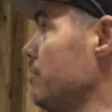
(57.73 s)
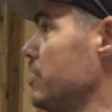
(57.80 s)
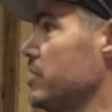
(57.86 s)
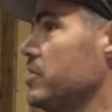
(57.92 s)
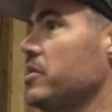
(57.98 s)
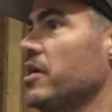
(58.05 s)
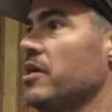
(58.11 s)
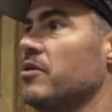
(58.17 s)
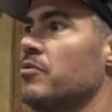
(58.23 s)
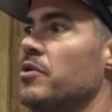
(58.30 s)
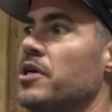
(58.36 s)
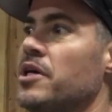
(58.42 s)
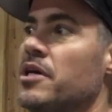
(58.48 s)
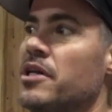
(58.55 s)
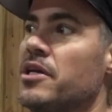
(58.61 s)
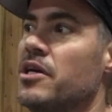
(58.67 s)
I'm just getting
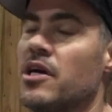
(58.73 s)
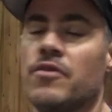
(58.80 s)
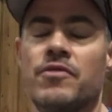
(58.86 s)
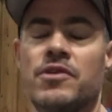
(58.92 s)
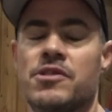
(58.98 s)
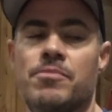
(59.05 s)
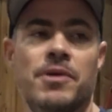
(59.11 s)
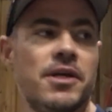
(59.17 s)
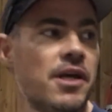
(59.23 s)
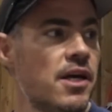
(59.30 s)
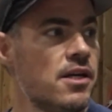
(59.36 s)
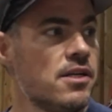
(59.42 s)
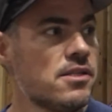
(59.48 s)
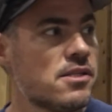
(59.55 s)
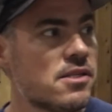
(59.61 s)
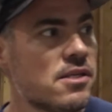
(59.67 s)
really nervous
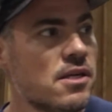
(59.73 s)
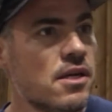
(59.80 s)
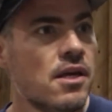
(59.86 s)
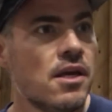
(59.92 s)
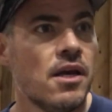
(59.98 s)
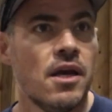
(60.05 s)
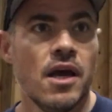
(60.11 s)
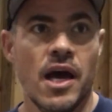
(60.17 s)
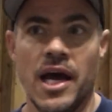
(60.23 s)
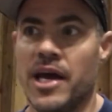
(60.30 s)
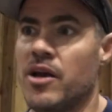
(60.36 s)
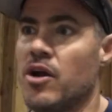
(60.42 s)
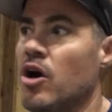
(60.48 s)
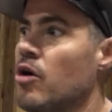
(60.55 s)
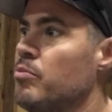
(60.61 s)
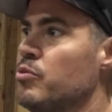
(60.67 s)
because I
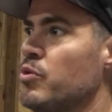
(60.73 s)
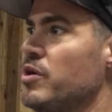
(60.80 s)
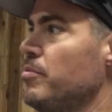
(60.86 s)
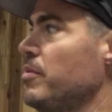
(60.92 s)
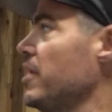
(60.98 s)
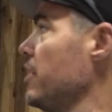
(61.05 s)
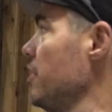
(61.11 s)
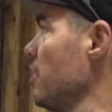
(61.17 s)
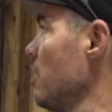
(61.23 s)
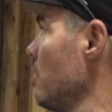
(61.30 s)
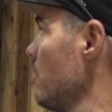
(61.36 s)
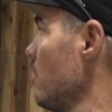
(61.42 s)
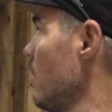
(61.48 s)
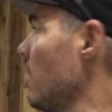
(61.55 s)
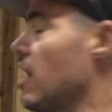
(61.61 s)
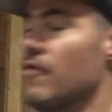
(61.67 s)
had hoped we'd be in here
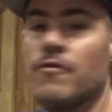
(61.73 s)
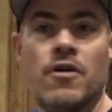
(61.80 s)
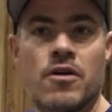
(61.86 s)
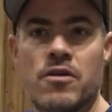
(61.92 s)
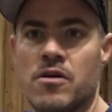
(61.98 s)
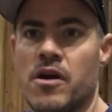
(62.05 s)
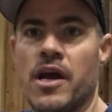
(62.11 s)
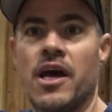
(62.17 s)
a lot farther